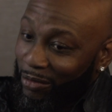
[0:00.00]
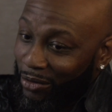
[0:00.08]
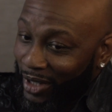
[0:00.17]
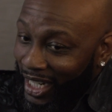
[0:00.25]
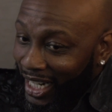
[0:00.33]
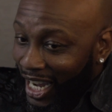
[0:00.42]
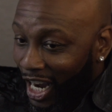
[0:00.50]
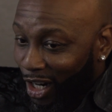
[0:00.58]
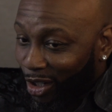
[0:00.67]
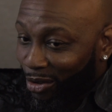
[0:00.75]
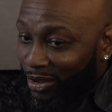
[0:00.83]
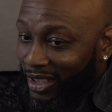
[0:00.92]
When they got
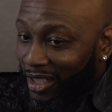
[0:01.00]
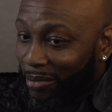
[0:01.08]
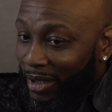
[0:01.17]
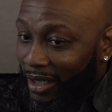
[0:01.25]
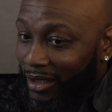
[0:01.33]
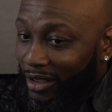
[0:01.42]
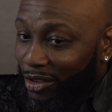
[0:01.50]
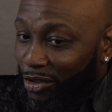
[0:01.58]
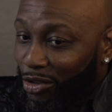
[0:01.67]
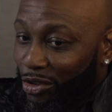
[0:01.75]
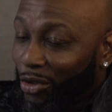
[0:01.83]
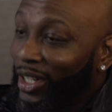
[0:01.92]
close to me,
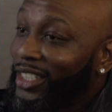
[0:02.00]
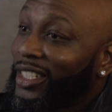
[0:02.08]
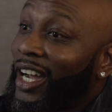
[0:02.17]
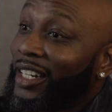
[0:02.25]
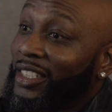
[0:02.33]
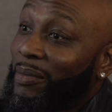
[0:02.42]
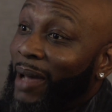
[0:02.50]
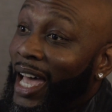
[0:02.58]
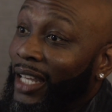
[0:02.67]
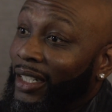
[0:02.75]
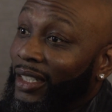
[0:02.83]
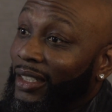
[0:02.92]
Toy started
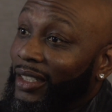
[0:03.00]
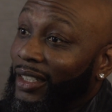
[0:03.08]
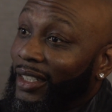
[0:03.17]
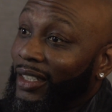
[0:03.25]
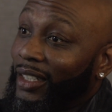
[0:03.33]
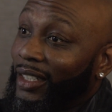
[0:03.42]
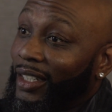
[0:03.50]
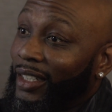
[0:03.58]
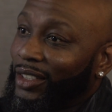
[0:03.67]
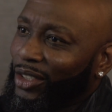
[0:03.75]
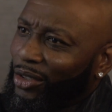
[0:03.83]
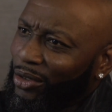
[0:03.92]
smiling.
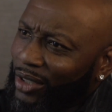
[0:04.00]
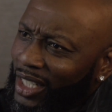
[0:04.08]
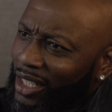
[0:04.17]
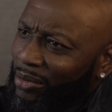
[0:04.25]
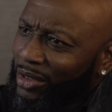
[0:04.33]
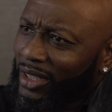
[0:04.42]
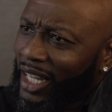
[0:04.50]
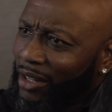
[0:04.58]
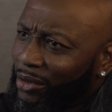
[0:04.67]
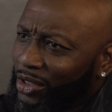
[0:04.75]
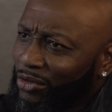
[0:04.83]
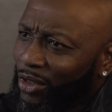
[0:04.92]
And so Keya was like,
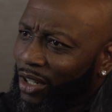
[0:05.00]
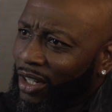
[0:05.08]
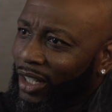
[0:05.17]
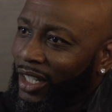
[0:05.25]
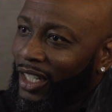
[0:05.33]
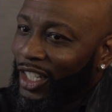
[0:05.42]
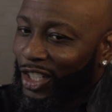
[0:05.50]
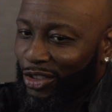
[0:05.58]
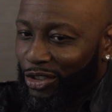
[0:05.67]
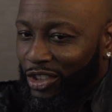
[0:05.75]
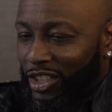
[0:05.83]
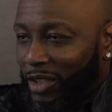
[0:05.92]
what's wrong?
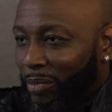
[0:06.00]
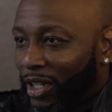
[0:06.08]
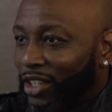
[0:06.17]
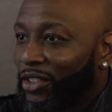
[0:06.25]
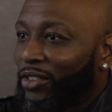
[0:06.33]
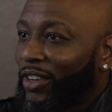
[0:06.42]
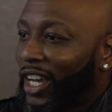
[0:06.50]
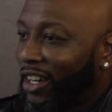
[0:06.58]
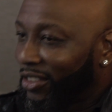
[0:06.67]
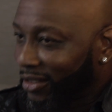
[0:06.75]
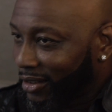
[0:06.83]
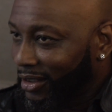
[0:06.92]
So she spun her
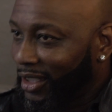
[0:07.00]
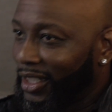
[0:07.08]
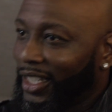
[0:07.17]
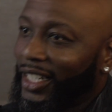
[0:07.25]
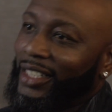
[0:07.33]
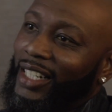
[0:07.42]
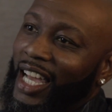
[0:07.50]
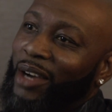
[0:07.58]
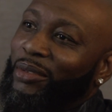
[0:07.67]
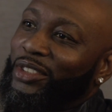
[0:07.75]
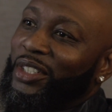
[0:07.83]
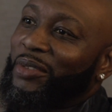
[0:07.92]
around and then I
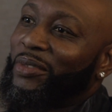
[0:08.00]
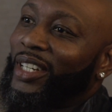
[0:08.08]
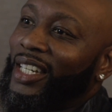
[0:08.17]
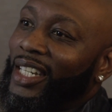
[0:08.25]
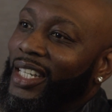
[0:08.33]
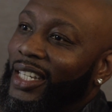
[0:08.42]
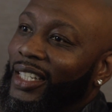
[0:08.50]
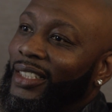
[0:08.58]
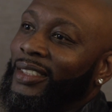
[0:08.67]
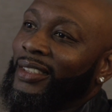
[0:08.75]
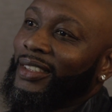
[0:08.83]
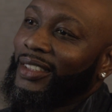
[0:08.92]
was on one knee
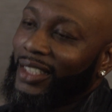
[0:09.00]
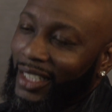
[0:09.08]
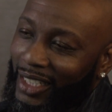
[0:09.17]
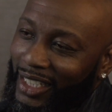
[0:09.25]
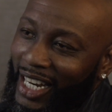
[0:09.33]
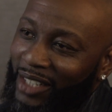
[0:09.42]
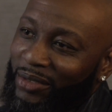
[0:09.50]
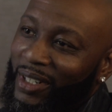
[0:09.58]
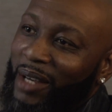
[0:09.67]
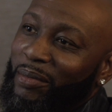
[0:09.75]
and that's when I